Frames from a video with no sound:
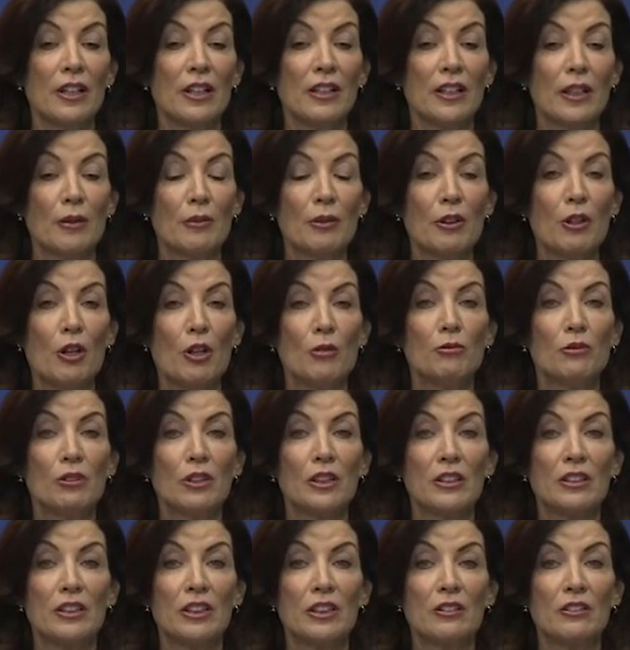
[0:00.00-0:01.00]
that we hope will
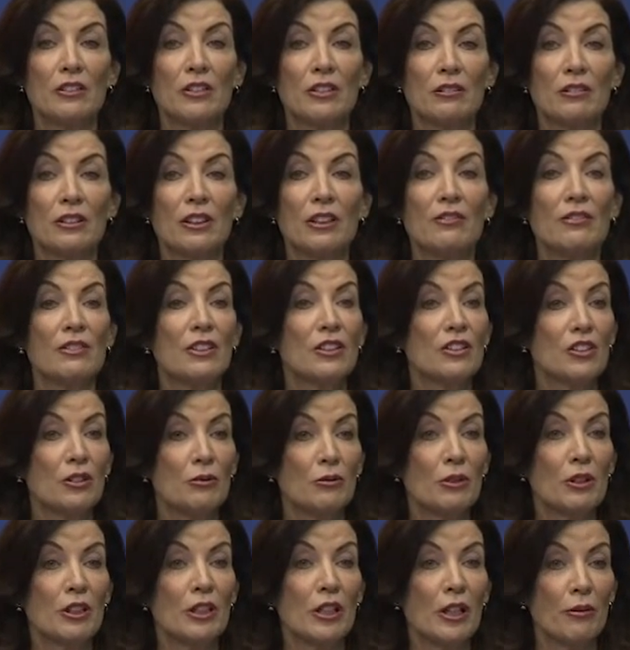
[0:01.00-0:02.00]
continue to lift this
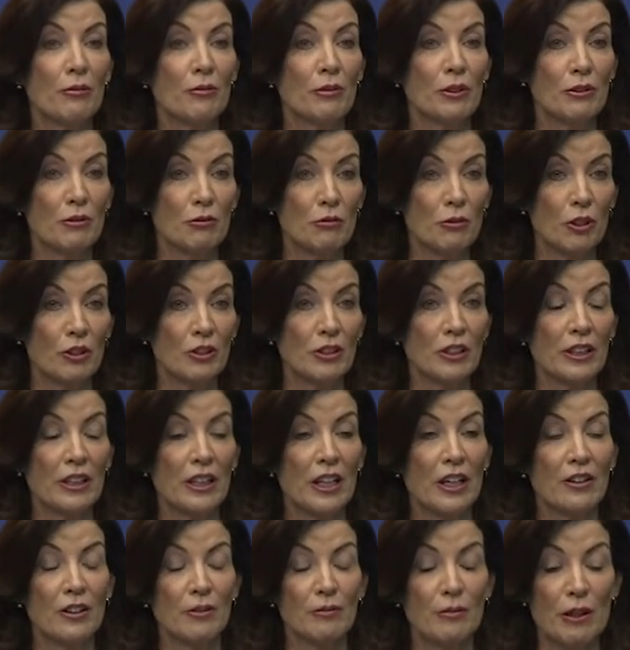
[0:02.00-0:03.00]
community up as we work together.